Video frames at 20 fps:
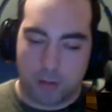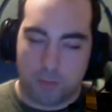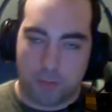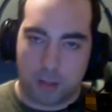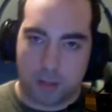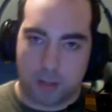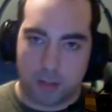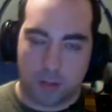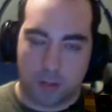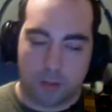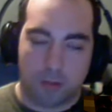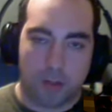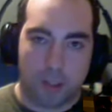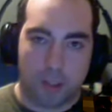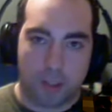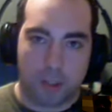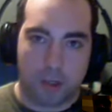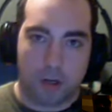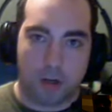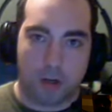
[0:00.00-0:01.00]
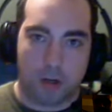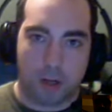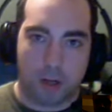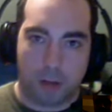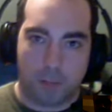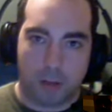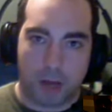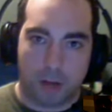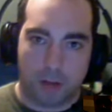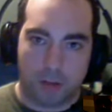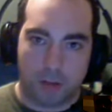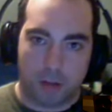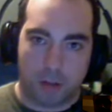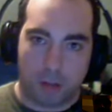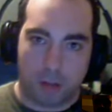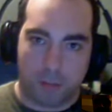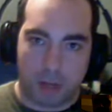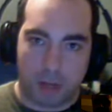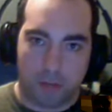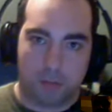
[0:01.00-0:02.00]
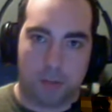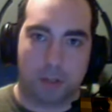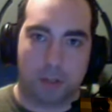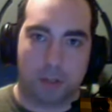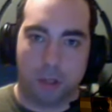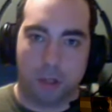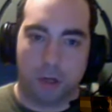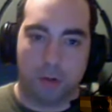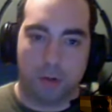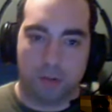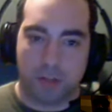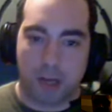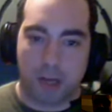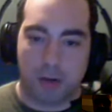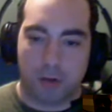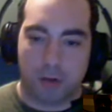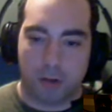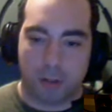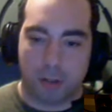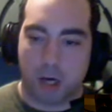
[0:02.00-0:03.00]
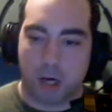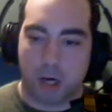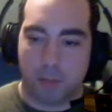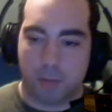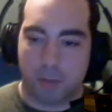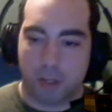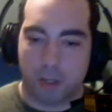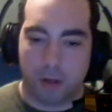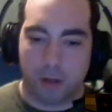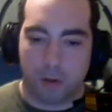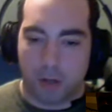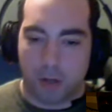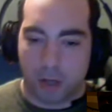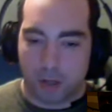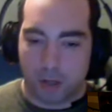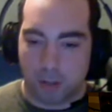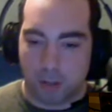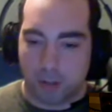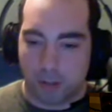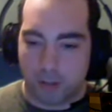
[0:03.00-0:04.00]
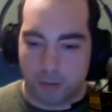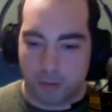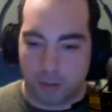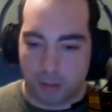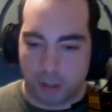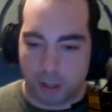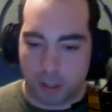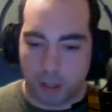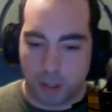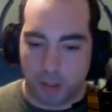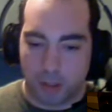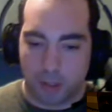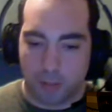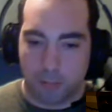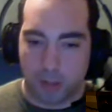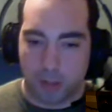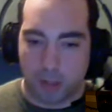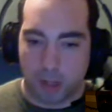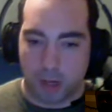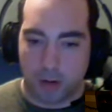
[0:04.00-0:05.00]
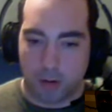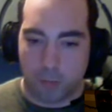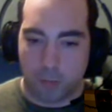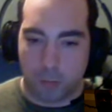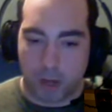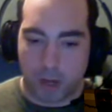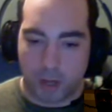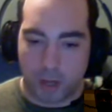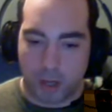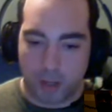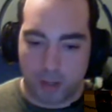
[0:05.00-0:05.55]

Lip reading: creature about to close down on top of you and deliver the killing blow when